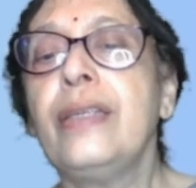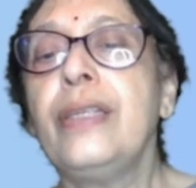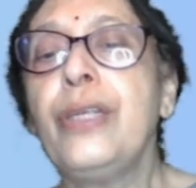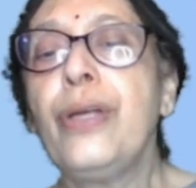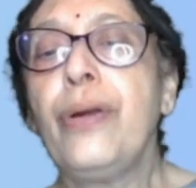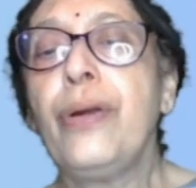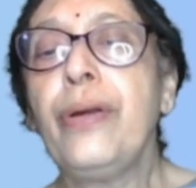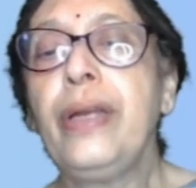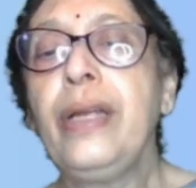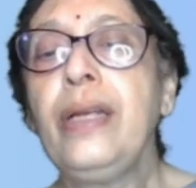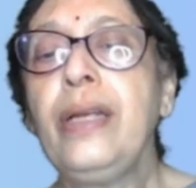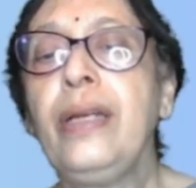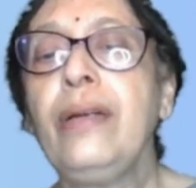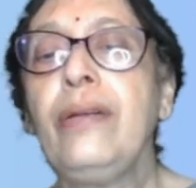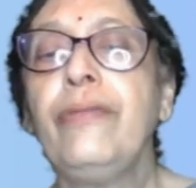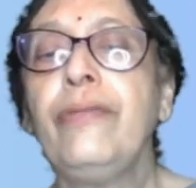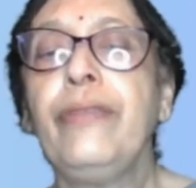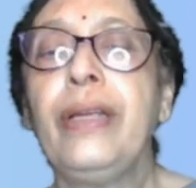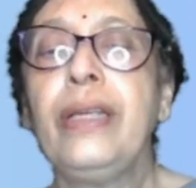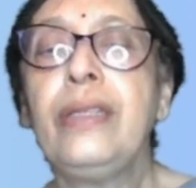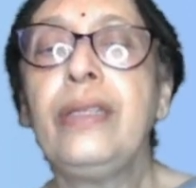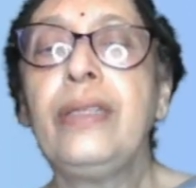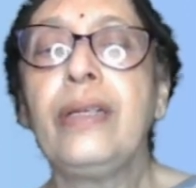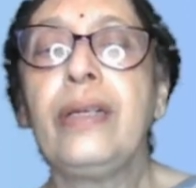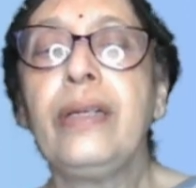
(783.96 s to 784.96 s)
During
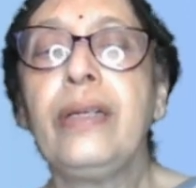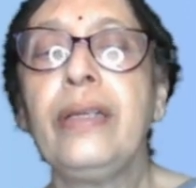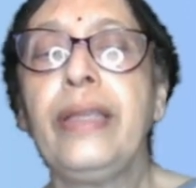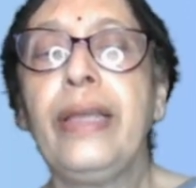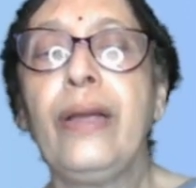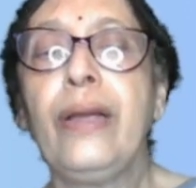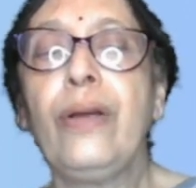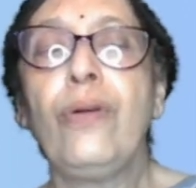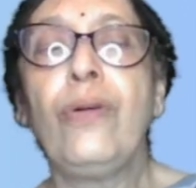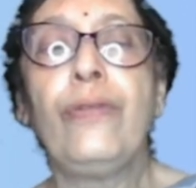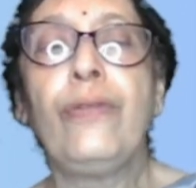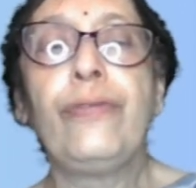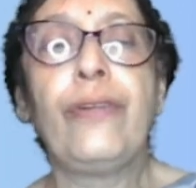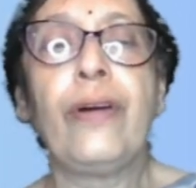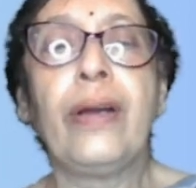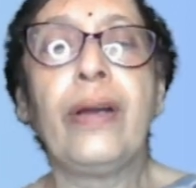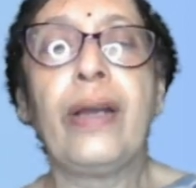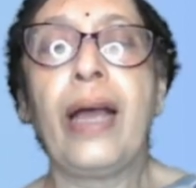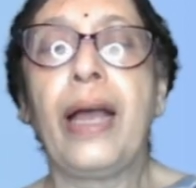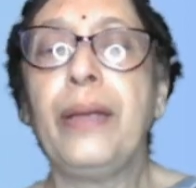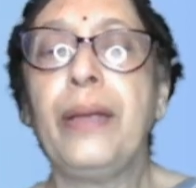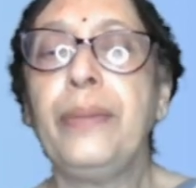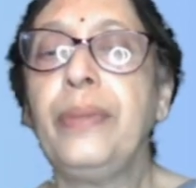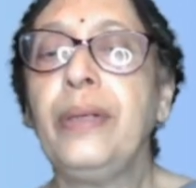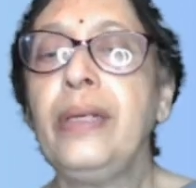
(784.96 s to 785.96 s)
winter, they go for
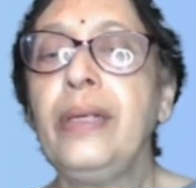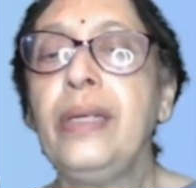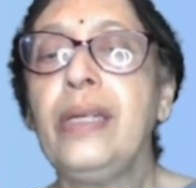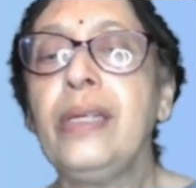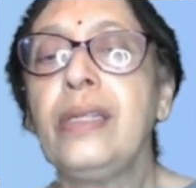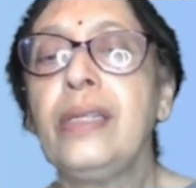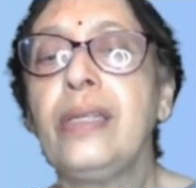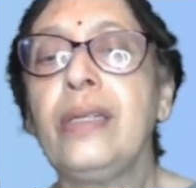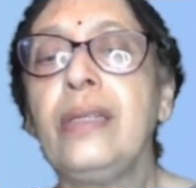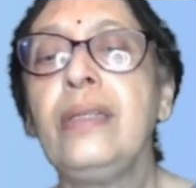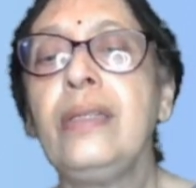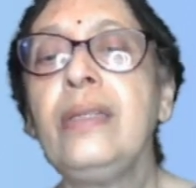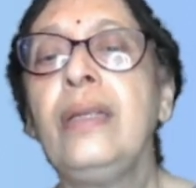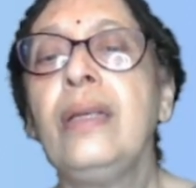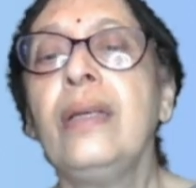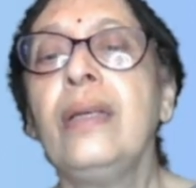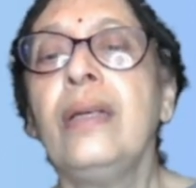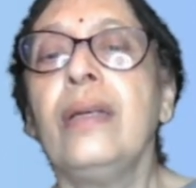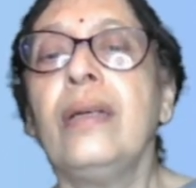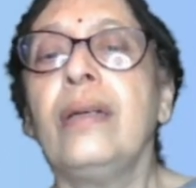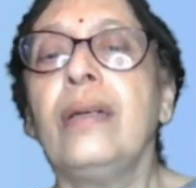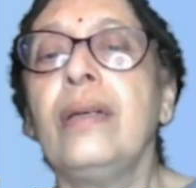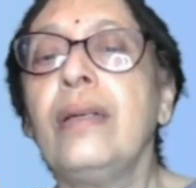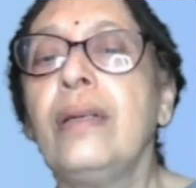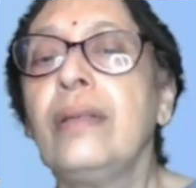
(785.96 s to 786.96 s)
hibernation,
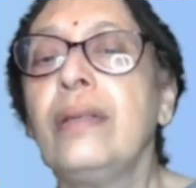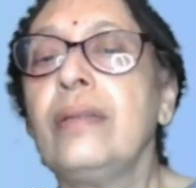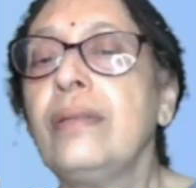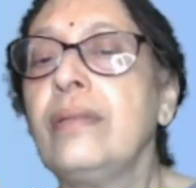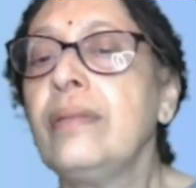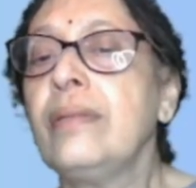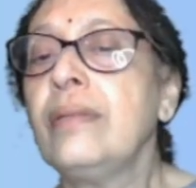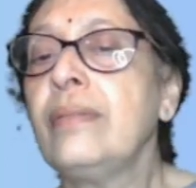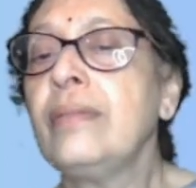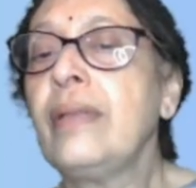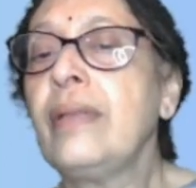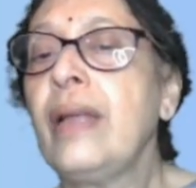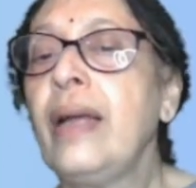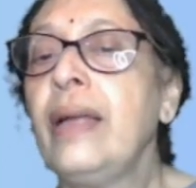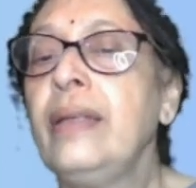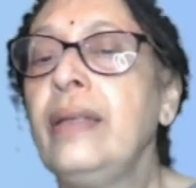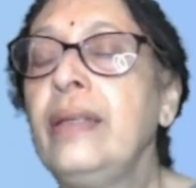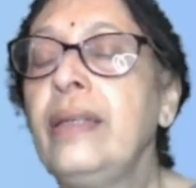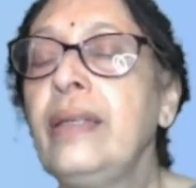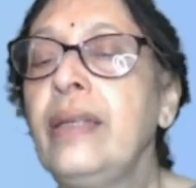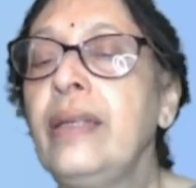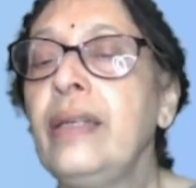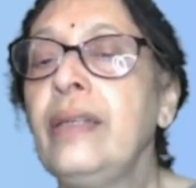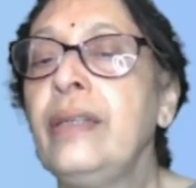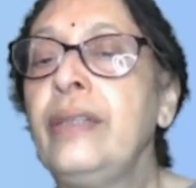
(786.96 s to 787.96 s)

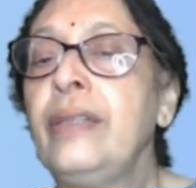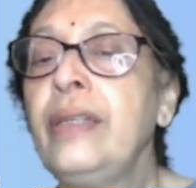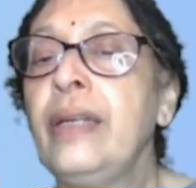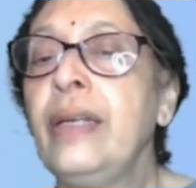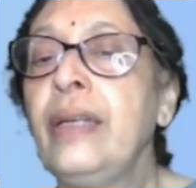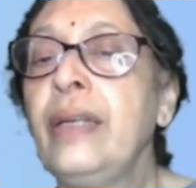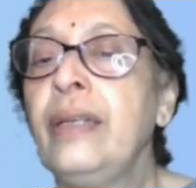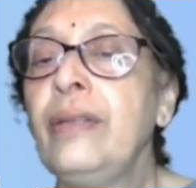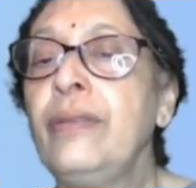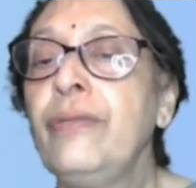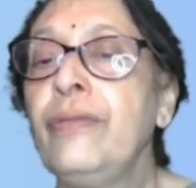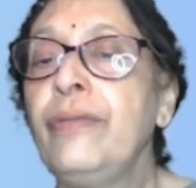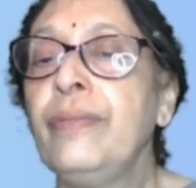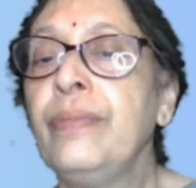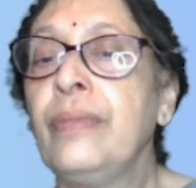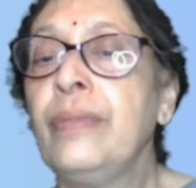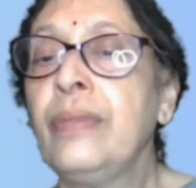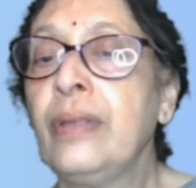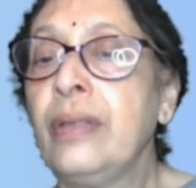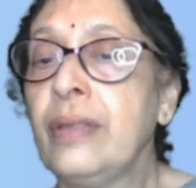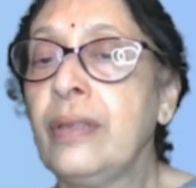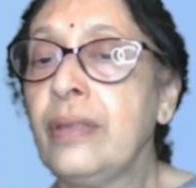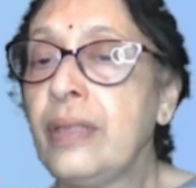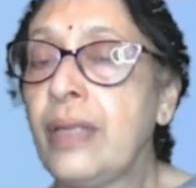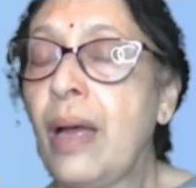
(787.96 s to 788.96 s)
and
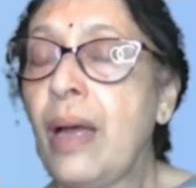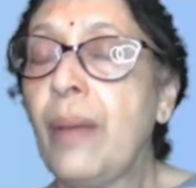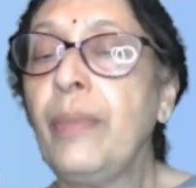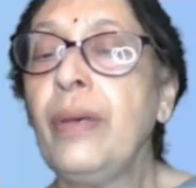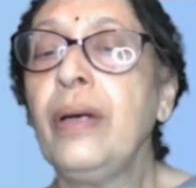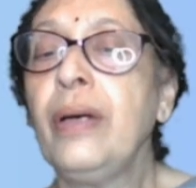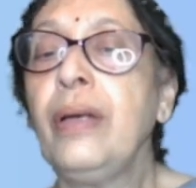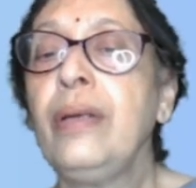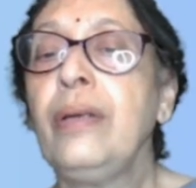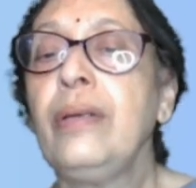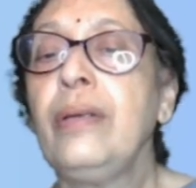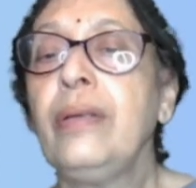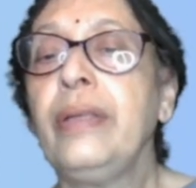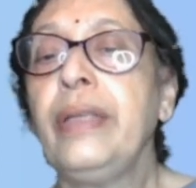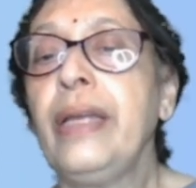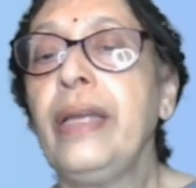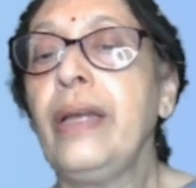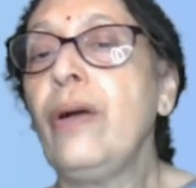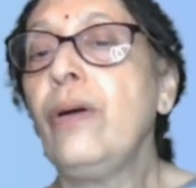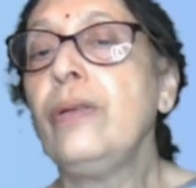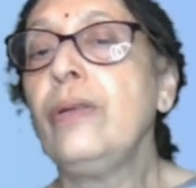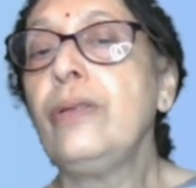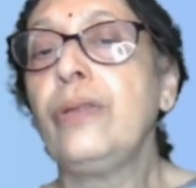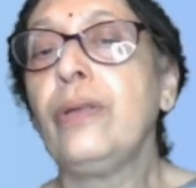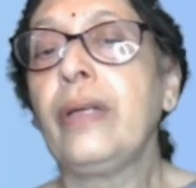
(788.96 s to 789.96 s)
in summer, they
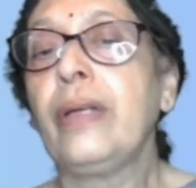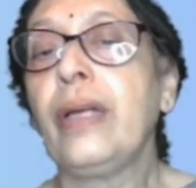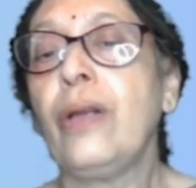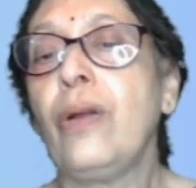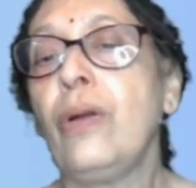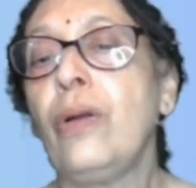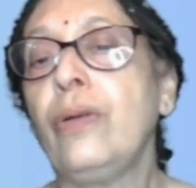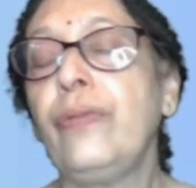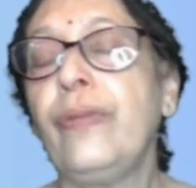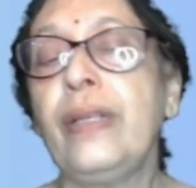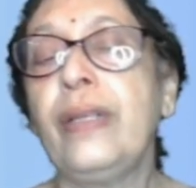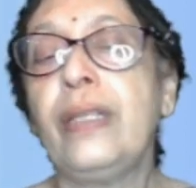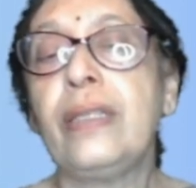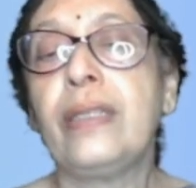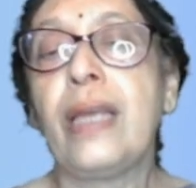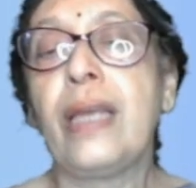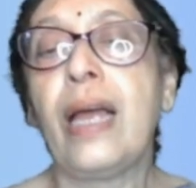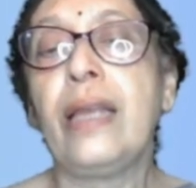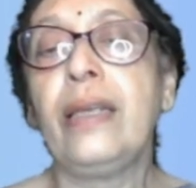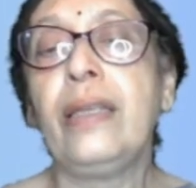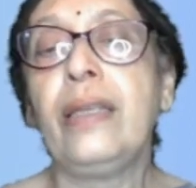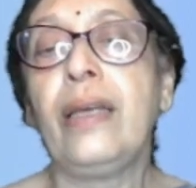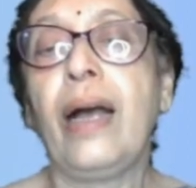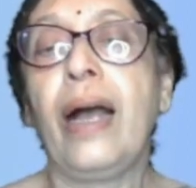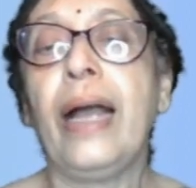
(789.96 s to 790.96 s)
also cannot
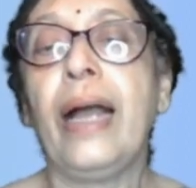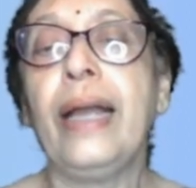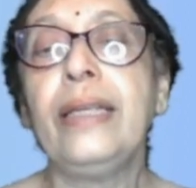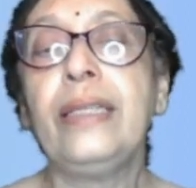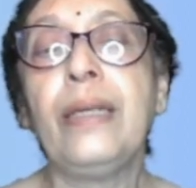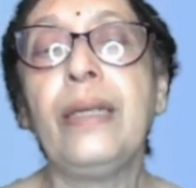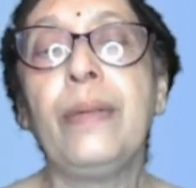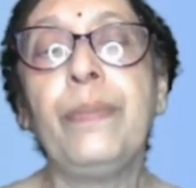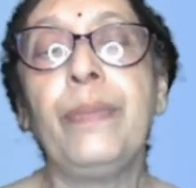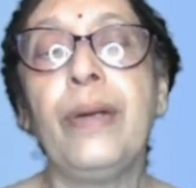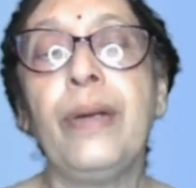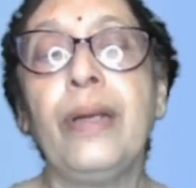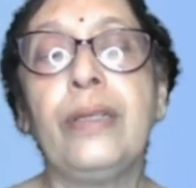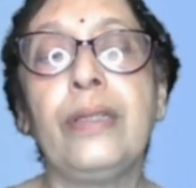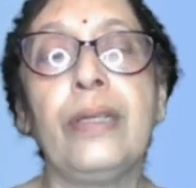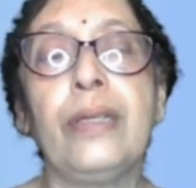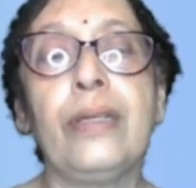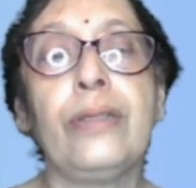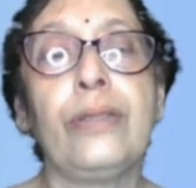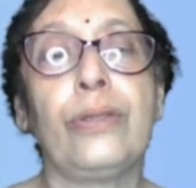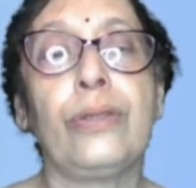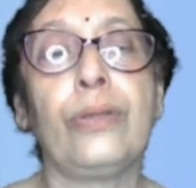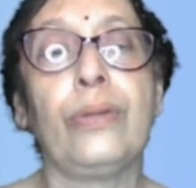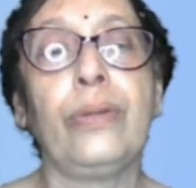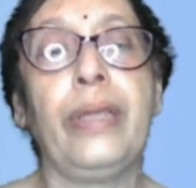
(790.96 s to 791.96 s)
withstand the high
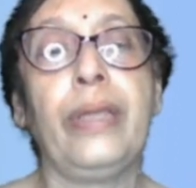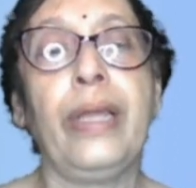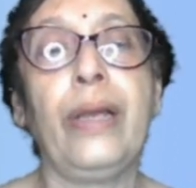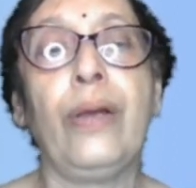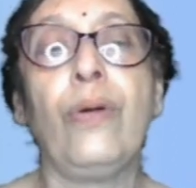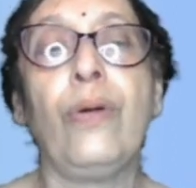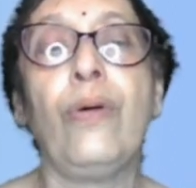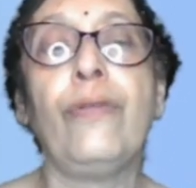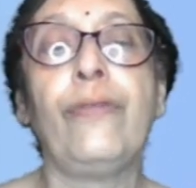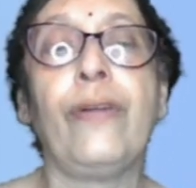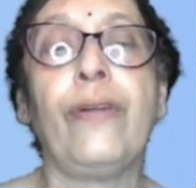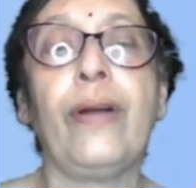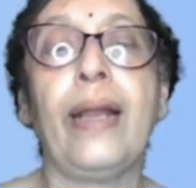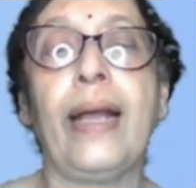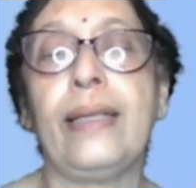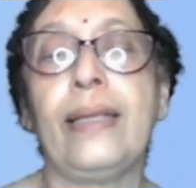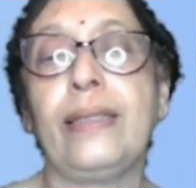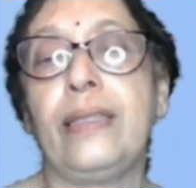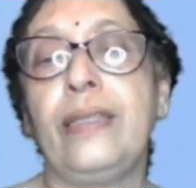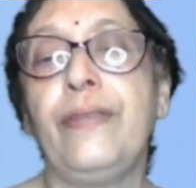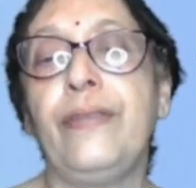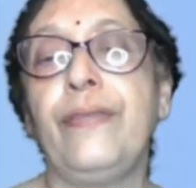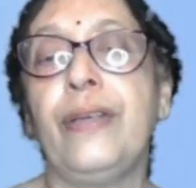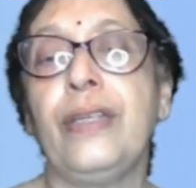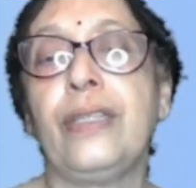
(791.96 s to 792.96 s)
temperature, so they go for
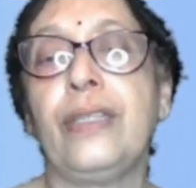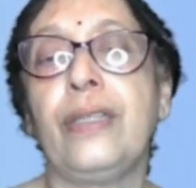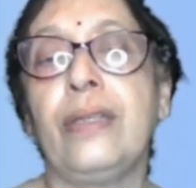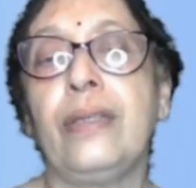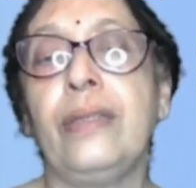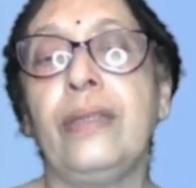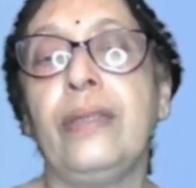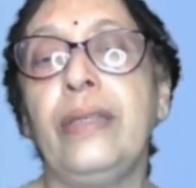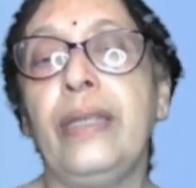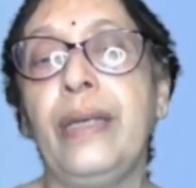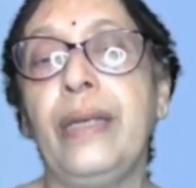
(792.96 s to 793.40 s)
aestivation.